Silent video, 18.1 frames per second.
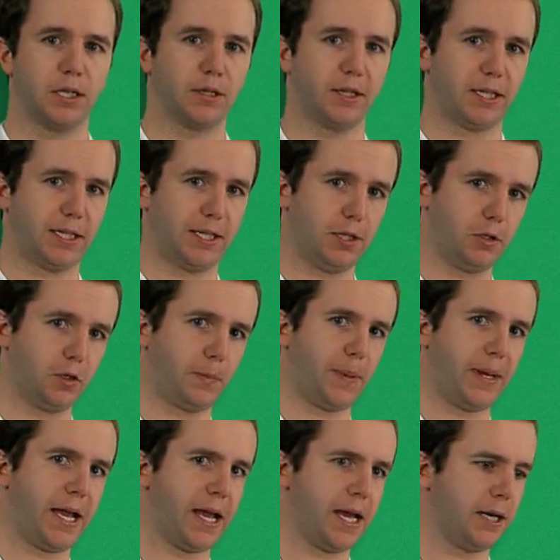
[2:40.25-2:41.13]
the heel
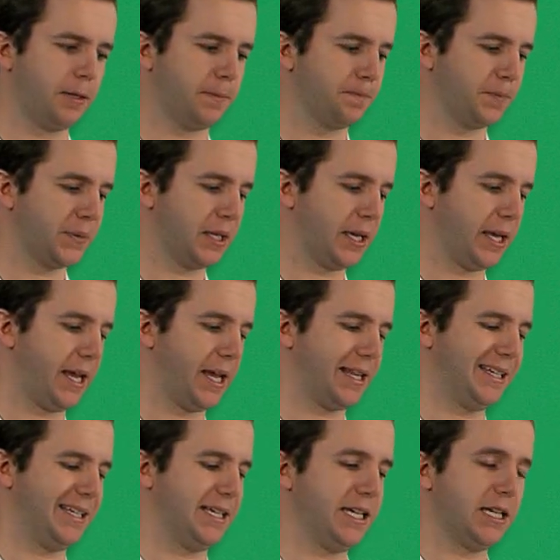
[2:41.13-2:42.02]
pad
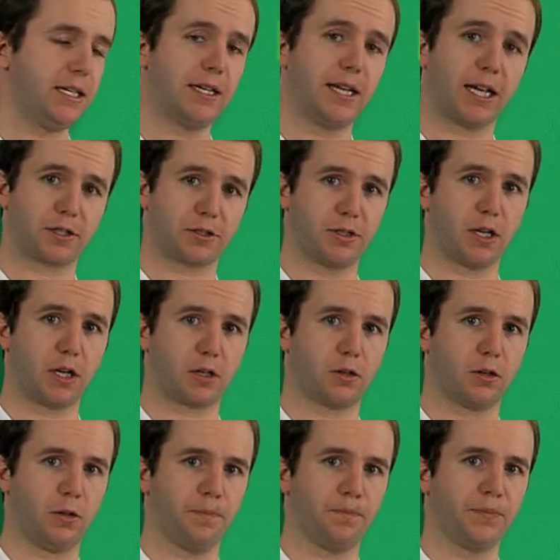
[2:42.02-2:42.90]
and the index
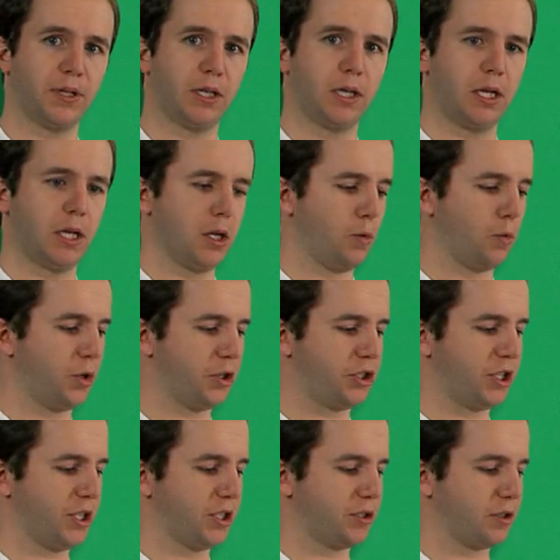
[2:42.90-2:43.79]
knuckle,
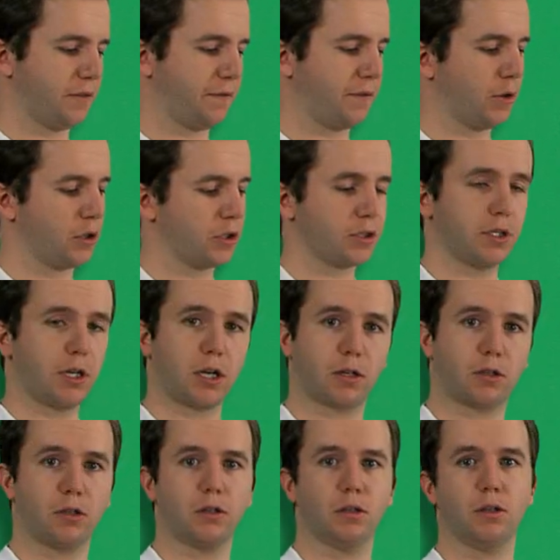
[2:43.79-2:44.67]
which is the first
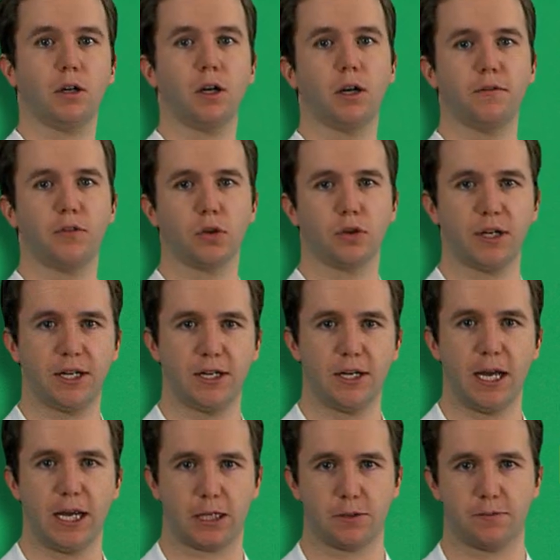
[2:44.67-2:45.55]
knuckle of your
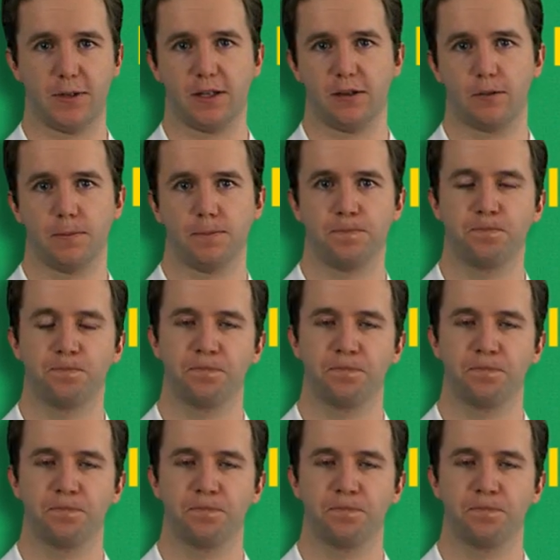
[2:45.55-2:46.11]
index finger.